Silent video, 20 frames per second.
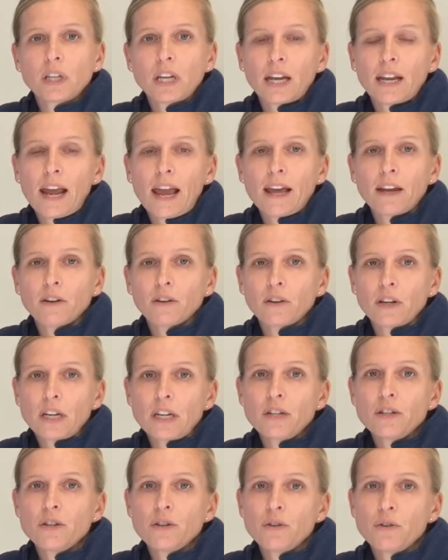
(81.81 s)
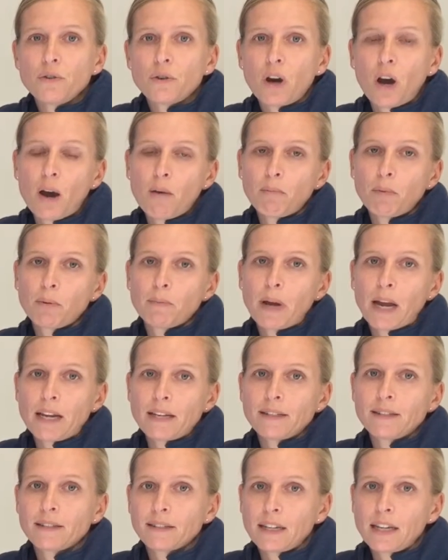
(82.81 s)
can enter into
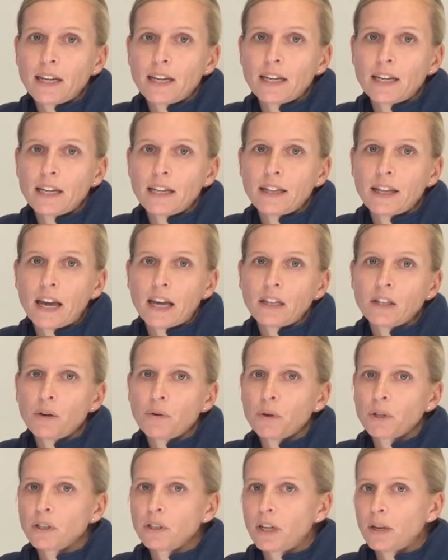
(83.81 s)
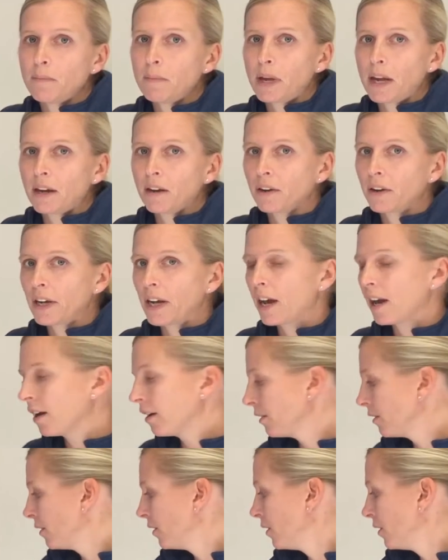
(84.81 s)
compromised skin in that lower limb area.